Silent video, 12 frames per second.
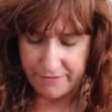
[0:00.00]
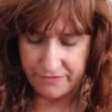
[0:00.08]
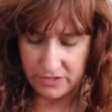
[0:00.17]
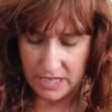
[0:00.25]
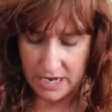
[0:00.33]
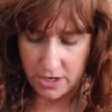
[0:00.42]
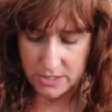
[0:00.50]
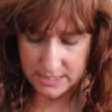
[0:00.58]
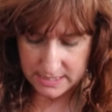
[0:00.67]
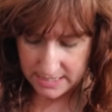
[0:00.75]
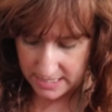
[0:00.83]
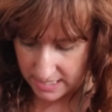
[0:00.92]
Flare
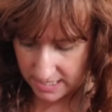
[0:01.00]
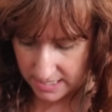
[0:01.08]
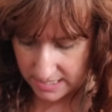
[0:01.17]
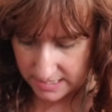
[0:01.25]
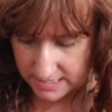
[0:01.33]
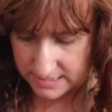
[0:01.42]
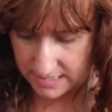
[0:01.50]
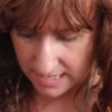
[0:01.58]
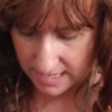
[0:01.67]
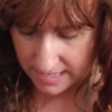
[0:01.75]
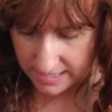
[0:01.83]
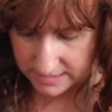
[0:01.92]
Skinny in a
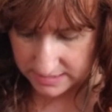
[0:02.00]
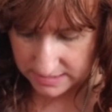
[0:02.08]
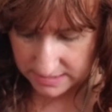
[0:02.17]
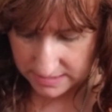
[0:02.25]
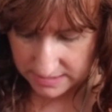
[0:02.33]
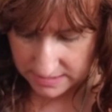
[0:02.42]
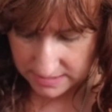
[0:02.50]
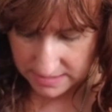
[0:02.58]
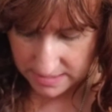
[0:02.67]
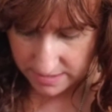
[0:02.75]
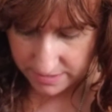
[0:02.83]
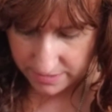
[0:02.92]
size
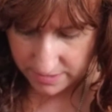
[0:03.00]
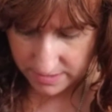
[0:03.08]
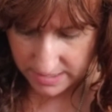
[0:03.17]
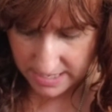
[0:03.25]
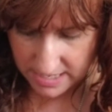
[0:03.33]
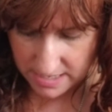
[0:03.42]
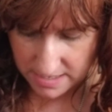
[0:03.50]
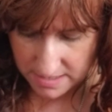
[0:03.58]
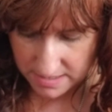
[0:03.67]
30,